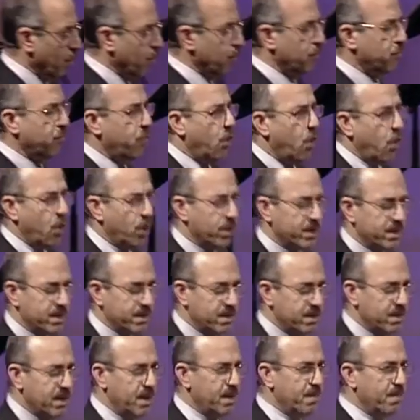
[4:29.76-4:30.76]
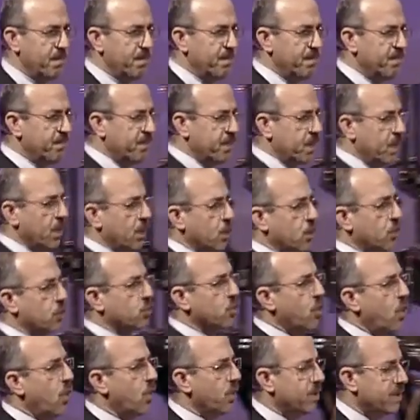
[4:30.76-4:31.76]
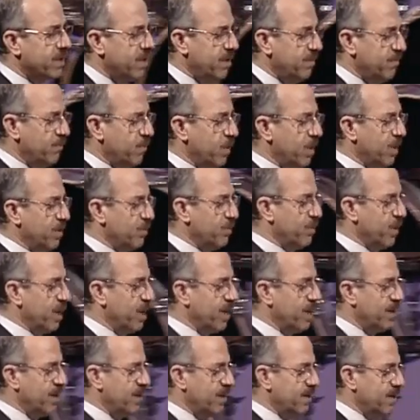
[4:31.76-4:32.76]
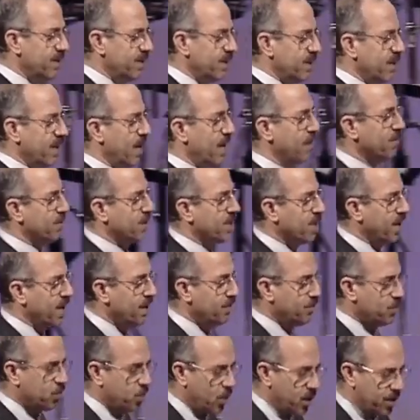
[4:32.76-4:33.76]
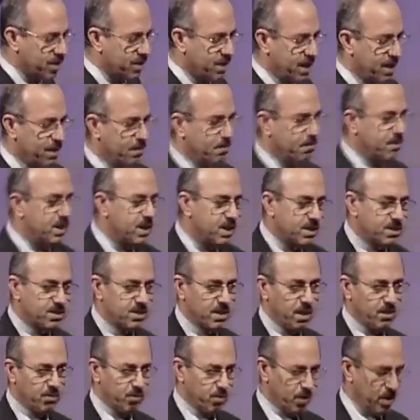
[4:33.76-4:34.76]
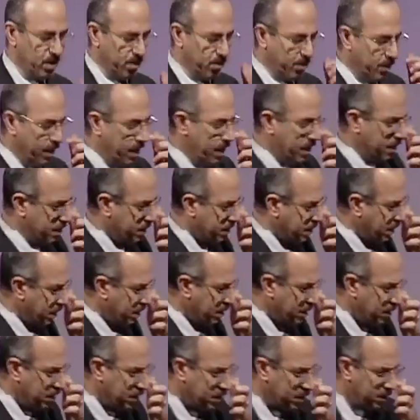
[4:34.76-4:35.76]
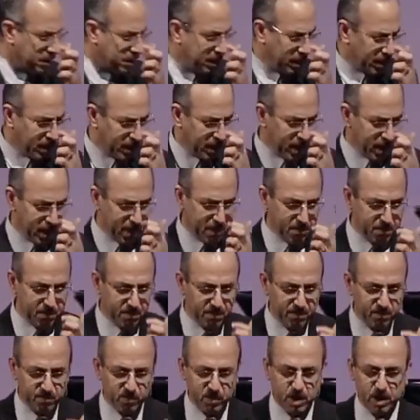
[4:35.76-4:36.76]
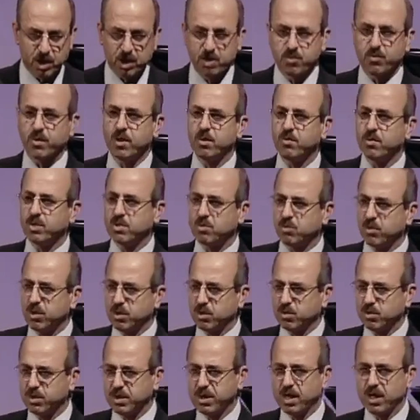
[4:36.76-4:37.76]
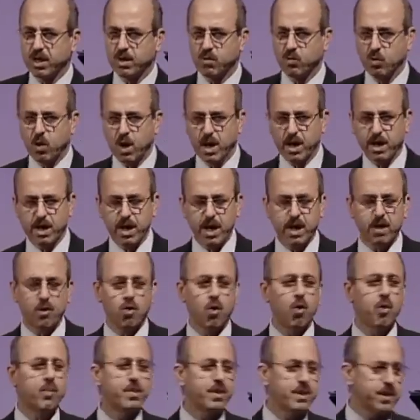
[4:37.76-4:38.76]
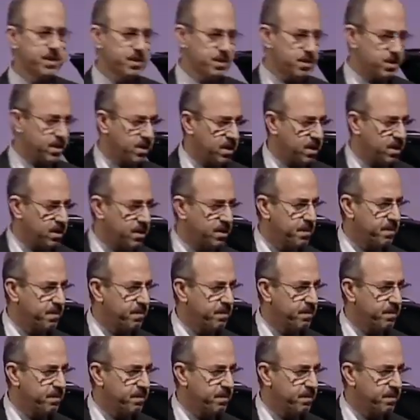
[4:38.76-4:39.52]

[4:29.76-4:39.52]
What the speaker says: folded them, rolled them very well, and came to us and mixed them very well. He said, this is the game. Each one was going to take one and open in turn.